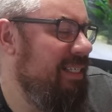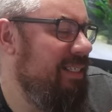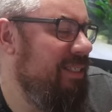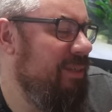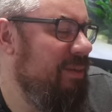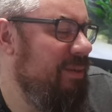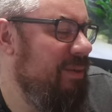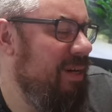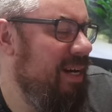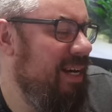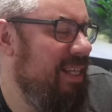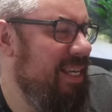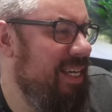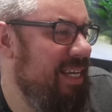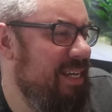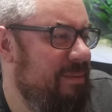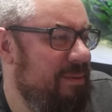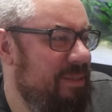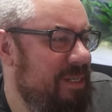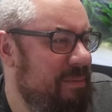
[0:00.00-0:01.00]
So I
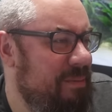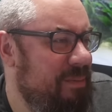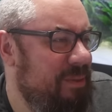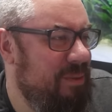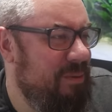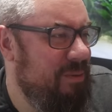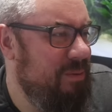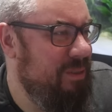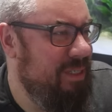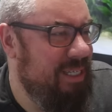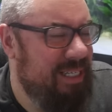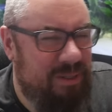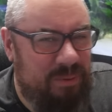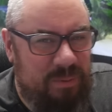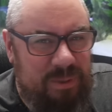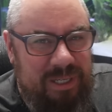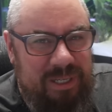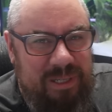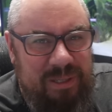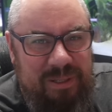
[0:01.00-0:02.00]
think I was up till kind of
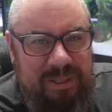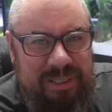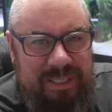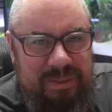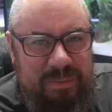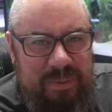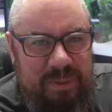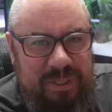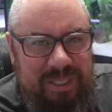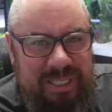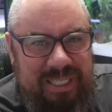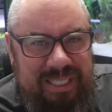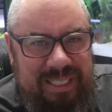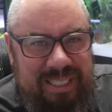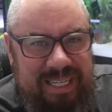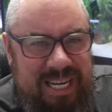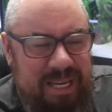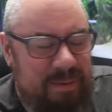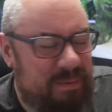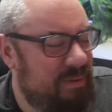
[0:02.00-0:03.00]
1 o'clock in the morning
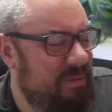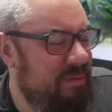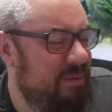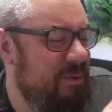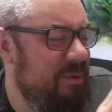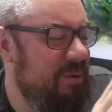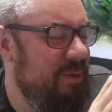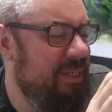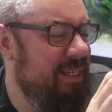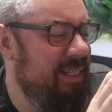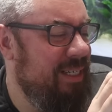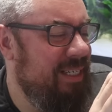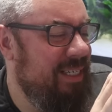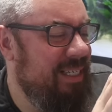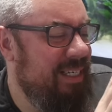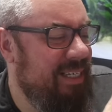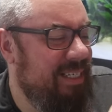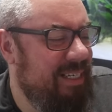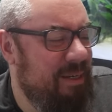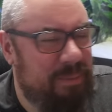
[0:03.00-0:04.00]
the night before,
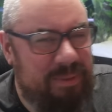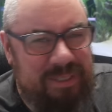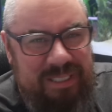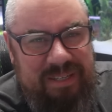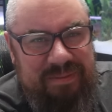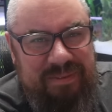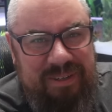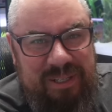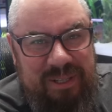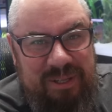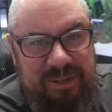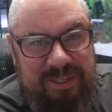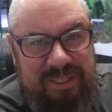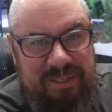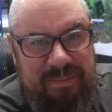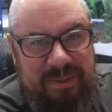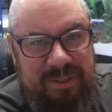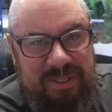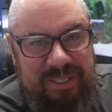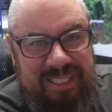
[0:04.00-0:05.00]
and up at 7 o'clock in
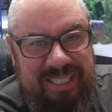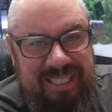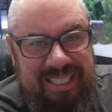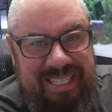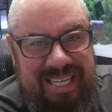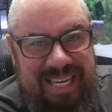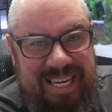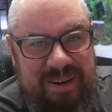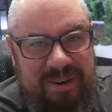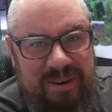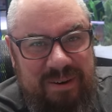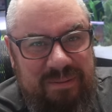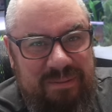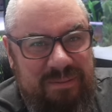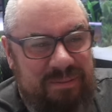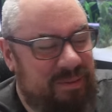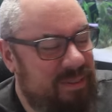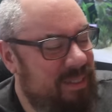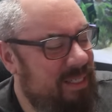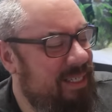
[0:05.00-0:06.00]
the morning the day
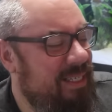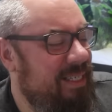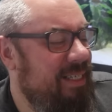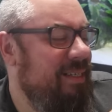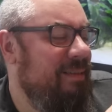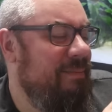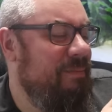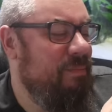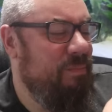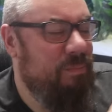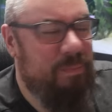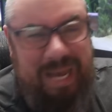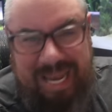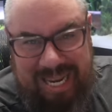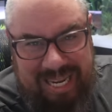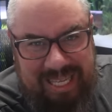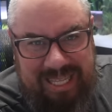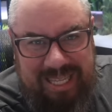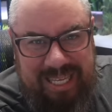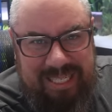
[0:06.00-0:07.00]
of,
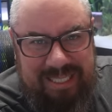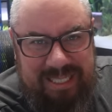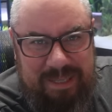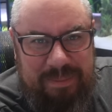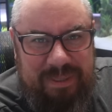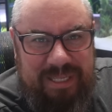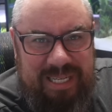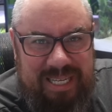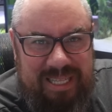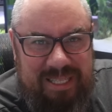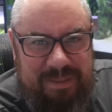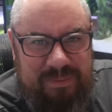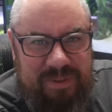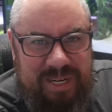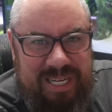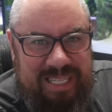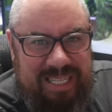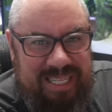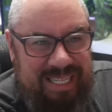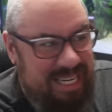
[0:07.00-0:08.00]
bagging things up and getting them
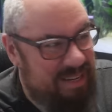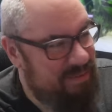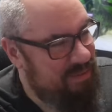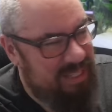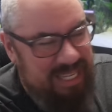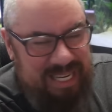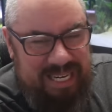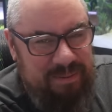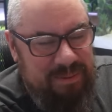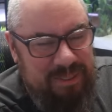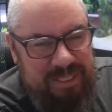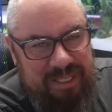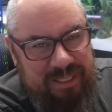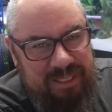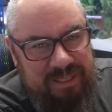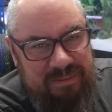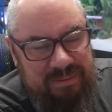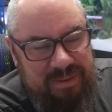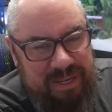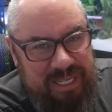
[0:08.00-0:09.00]
ready, and even then I was
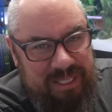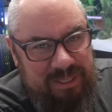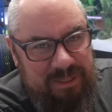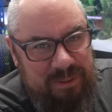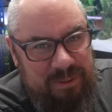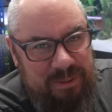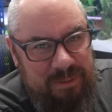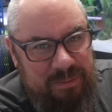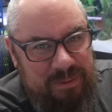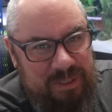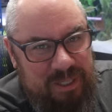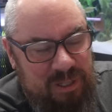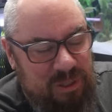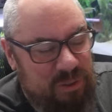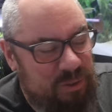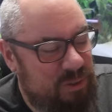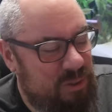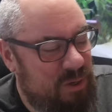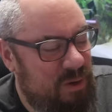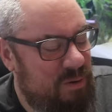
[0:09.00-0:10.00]
cutting it fine. So it was a
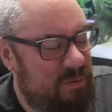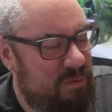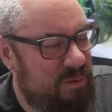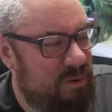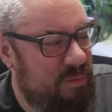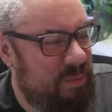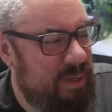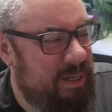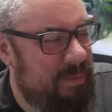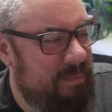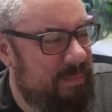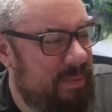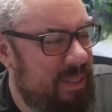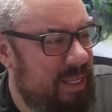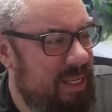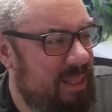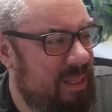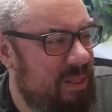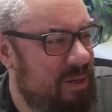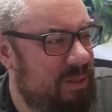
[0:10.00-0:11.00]
close call for me.
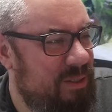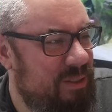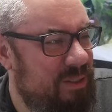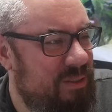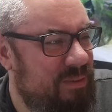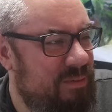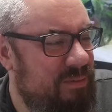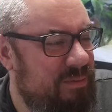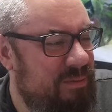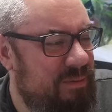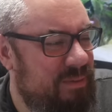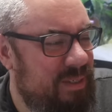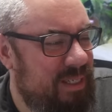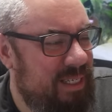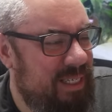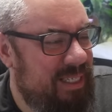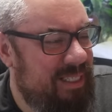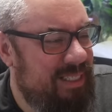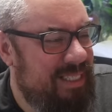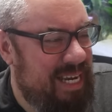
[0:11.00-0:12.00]
Lots of
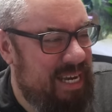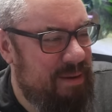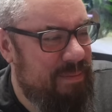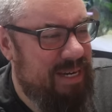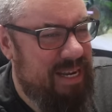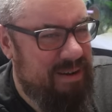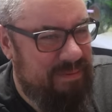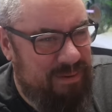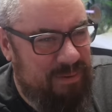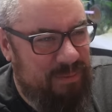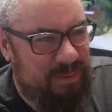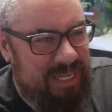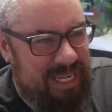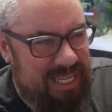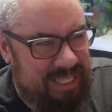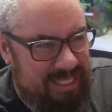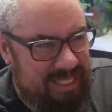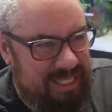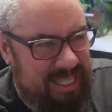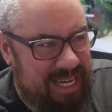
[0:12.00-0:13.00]
time and effort went
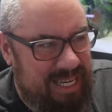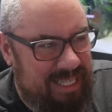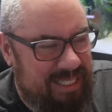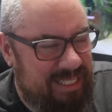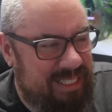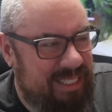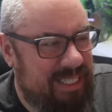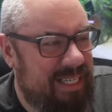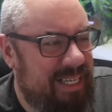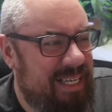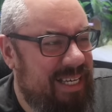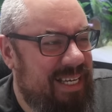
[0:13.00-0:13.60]
into that.